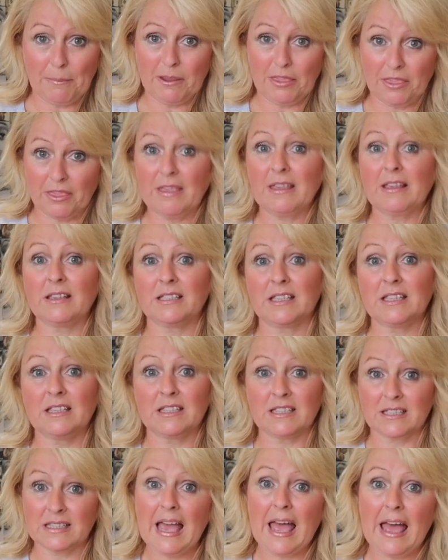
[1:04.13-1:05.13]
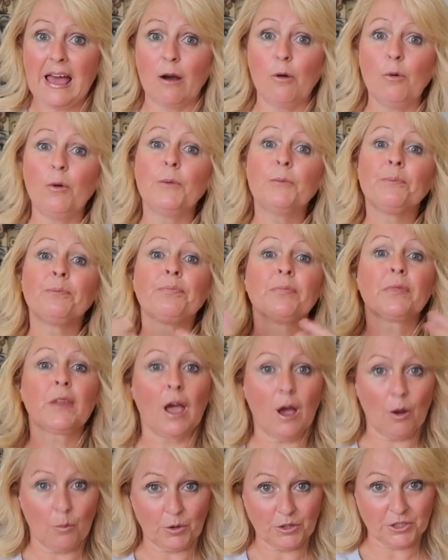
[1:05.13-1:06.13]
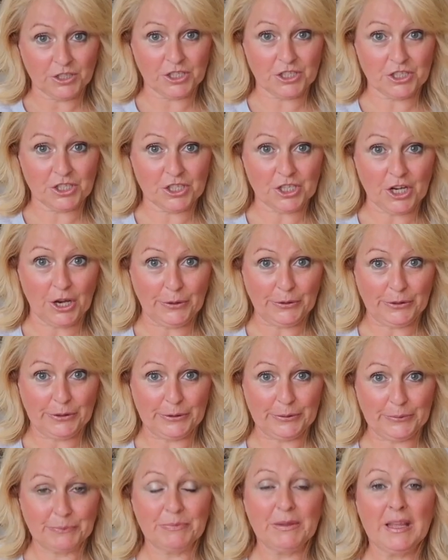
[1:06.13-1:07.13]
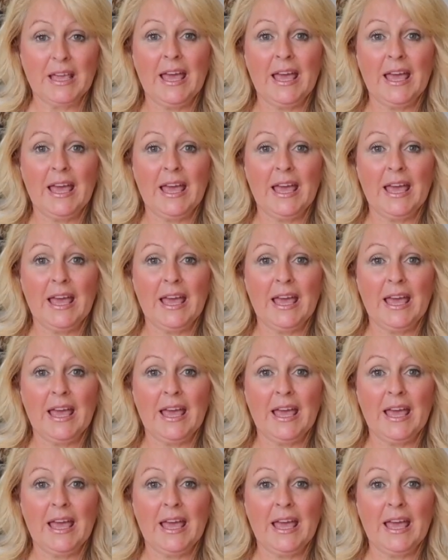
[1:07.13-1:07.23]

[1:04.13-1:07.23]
of things in the sale, I wanted to show you.